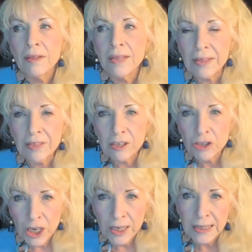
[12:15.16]
that the
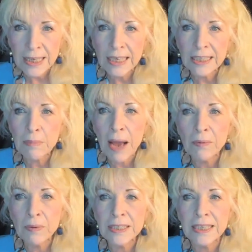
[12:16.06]
Gentiles
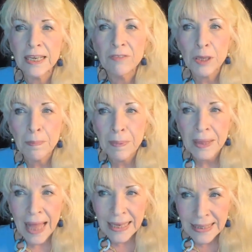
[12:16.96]
might receive the
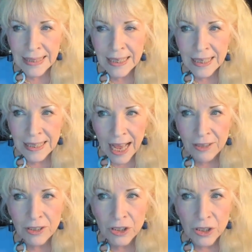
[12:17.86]
blessing
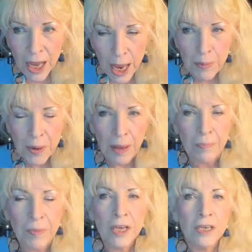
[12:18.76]
announced to
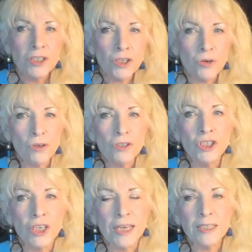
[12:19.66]
Abraham. So
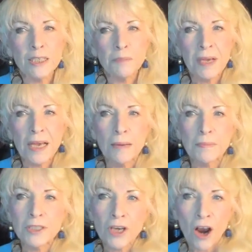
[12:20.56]
Jesus
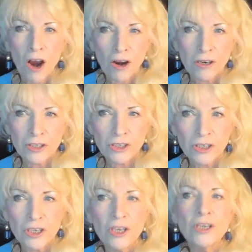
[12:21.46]
becomes
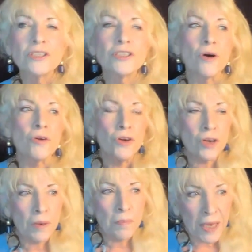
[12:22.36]
cursed so
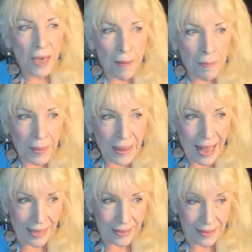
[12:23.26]
you can become
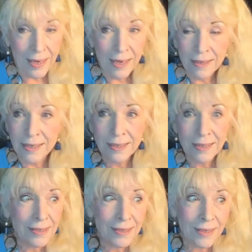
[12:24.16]
blessed. This
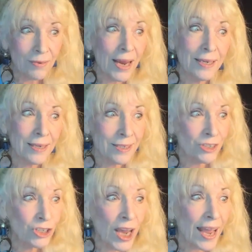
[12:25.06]
is the great
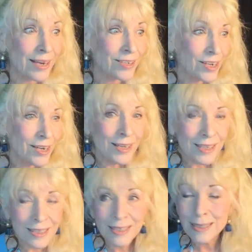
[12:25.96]
exchange.
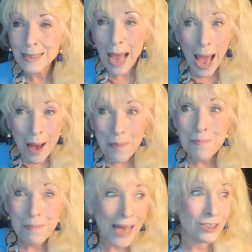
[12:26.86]
This is how
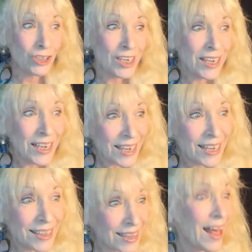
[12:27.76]
much
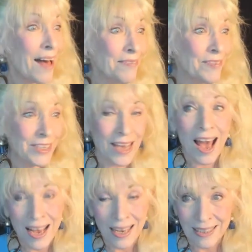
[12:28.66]
he loves
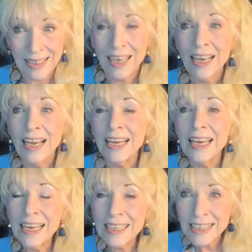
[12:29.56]
us.
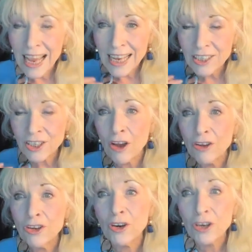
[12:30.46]
He takes
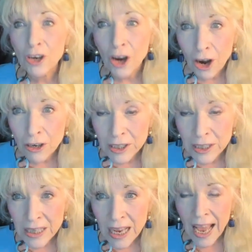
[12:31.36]
on your
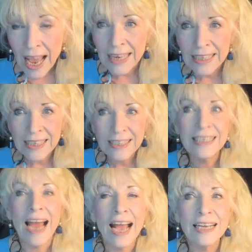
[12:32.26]
curse and he
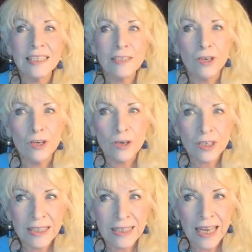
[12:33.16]
dies for
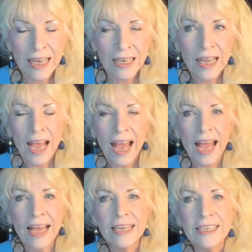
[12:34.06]
your sin,
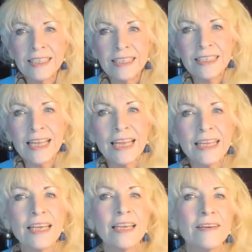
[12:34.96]
and instead
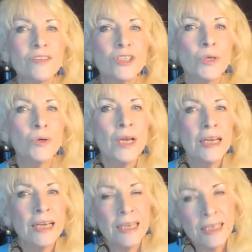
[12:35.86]
he gives you
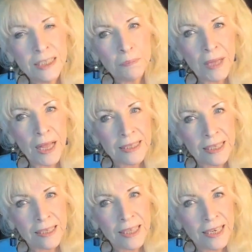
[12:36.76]
his
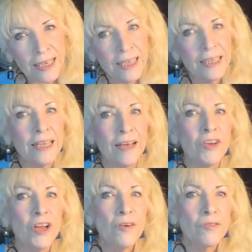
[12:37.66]
blessing that he
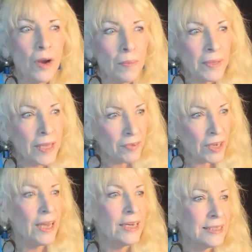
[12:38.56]
lived from
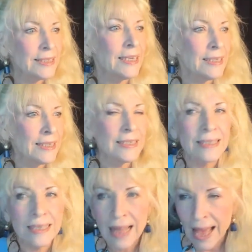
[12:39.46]
living a
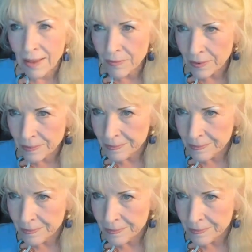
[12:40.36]
sinless life,